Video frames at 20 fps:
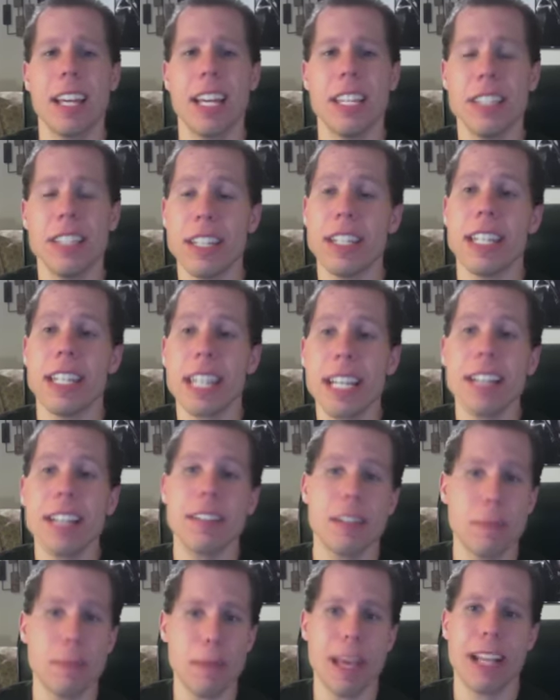You need
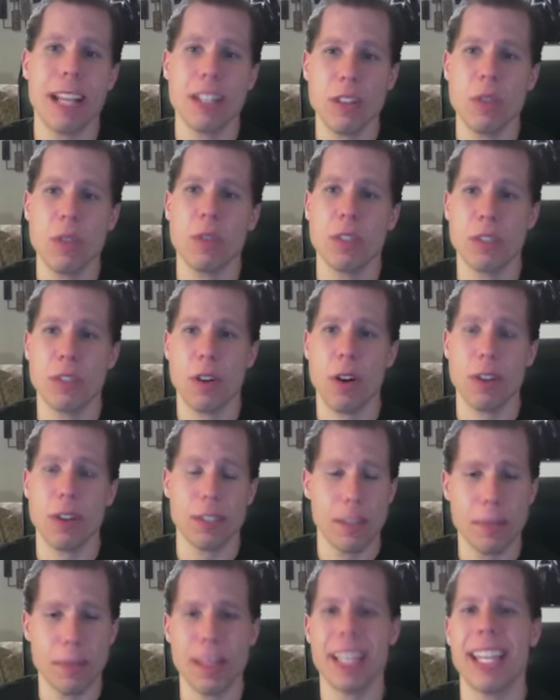to make new stars.
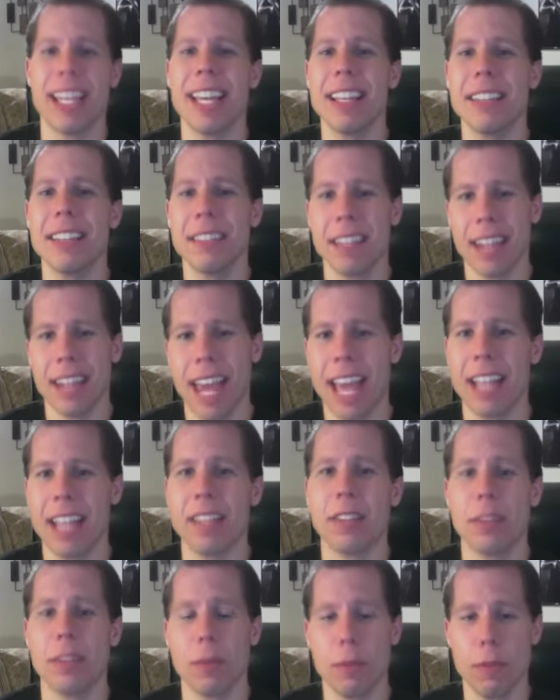It begins and
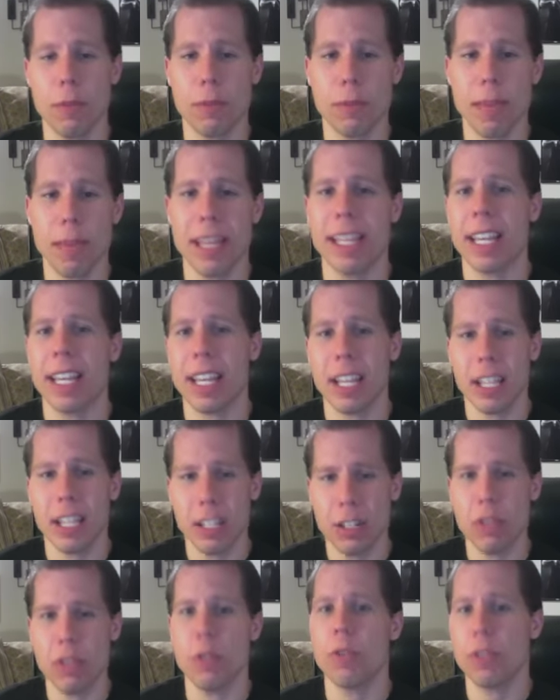ends with making
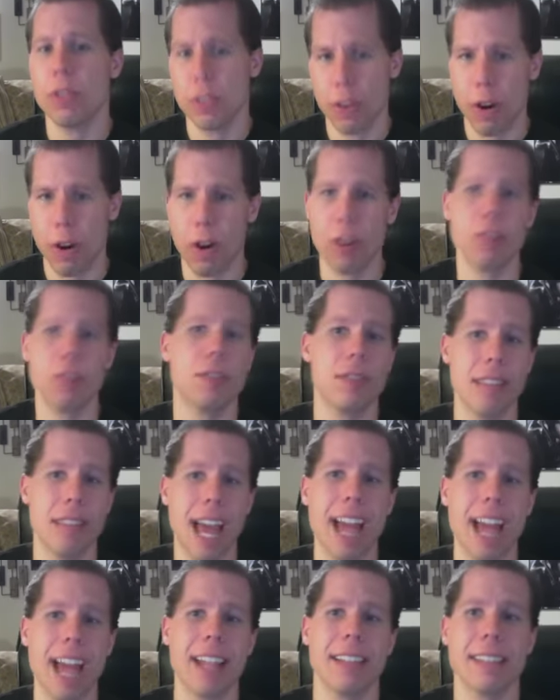new stars.
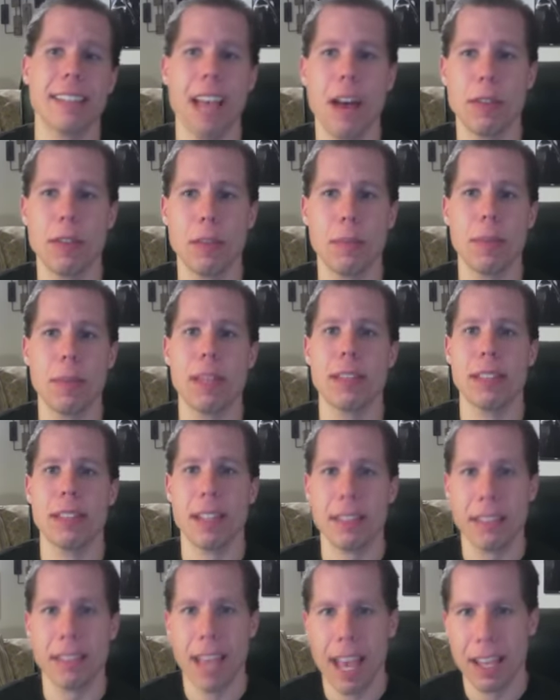That is how the
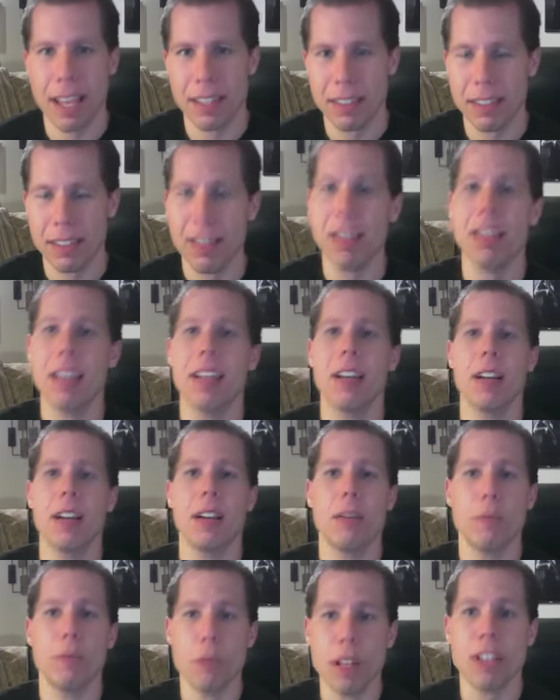business has
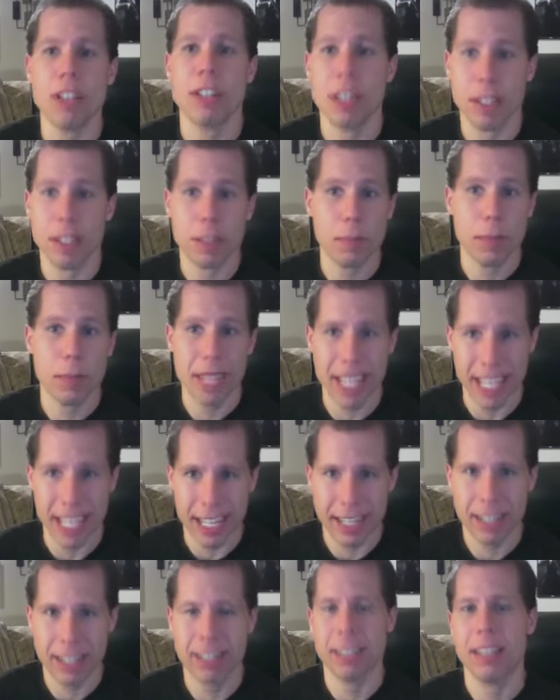reached its
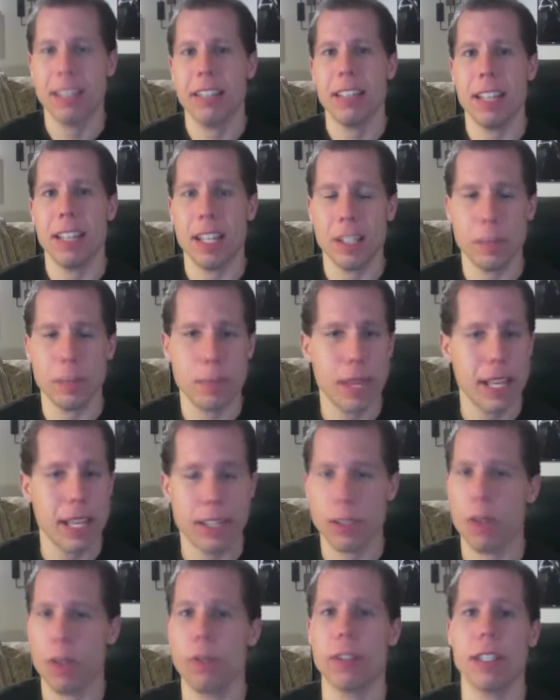peak. Its
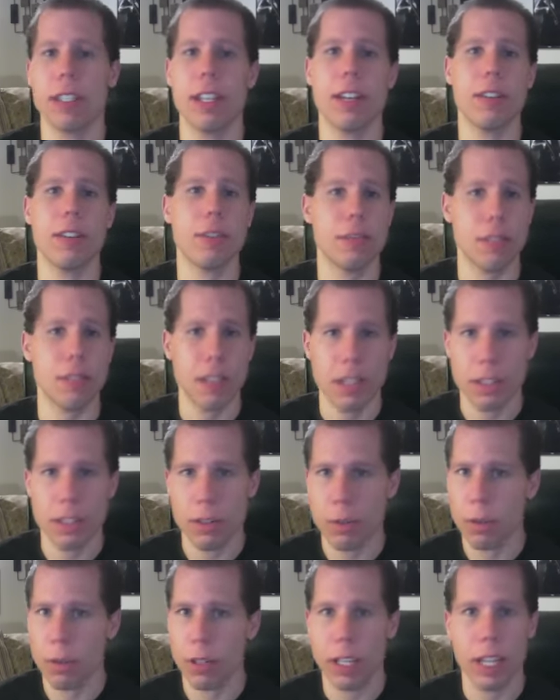peaks over the years.
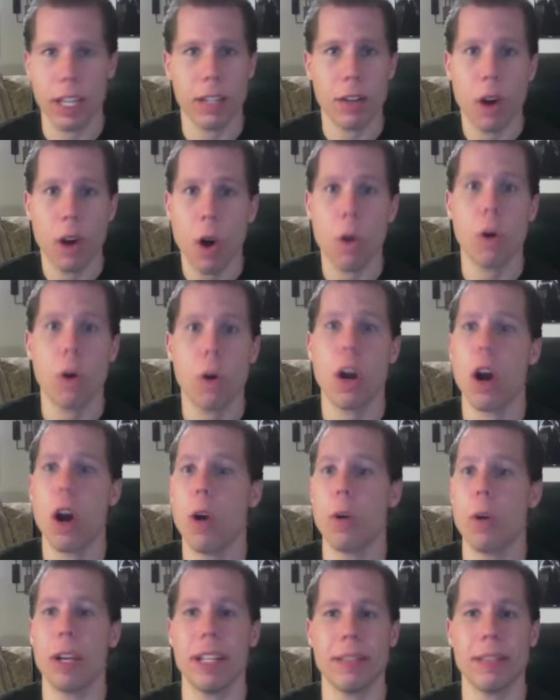You look at Hulk
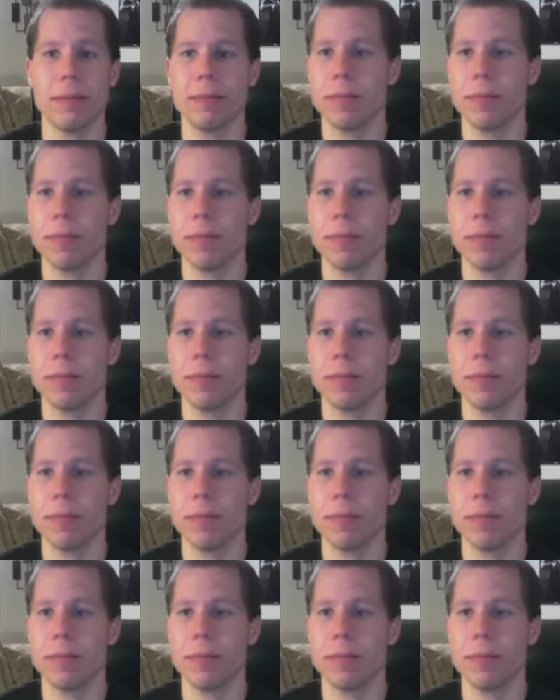Hogan.